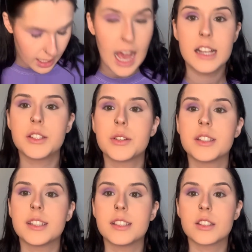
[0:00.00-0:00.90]
As you can
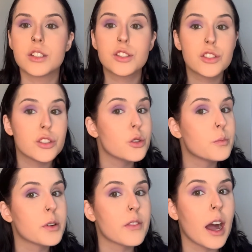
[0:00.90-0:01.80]
see, it's a
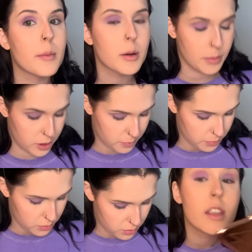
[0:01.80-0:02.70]
super vibrant
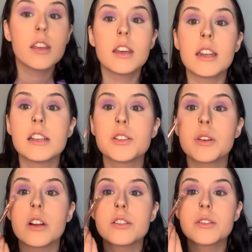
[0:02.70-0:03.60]
purple. And as you
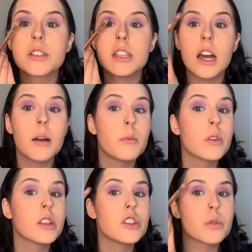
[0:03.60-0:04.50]
can also see, I'm
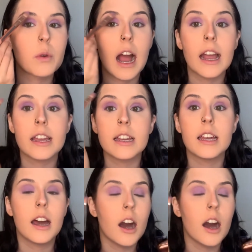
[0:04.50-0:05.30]
really dragging it